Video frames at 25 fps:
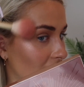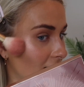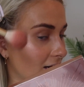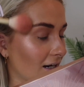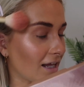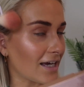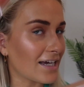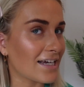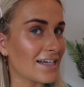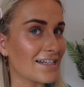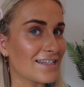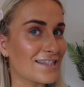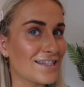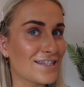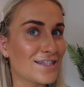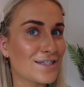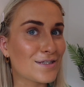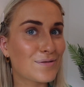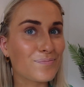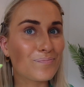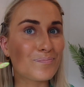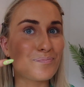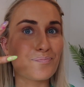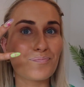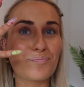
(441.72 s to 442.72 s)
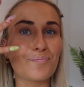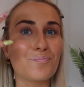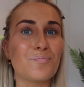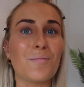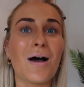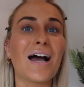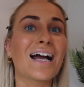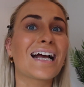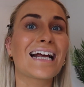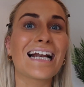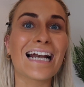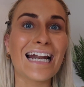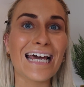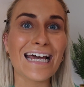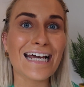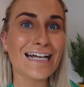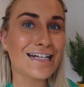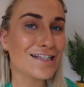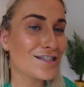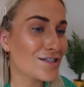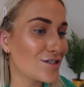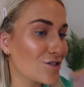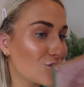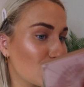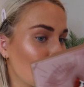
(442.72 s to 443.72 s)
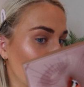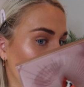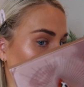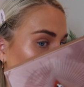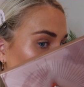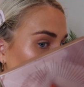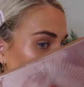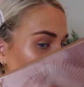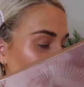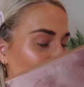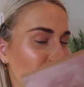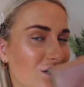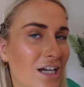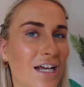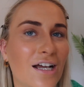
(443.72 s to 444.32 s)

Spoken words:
it's a glazed donut.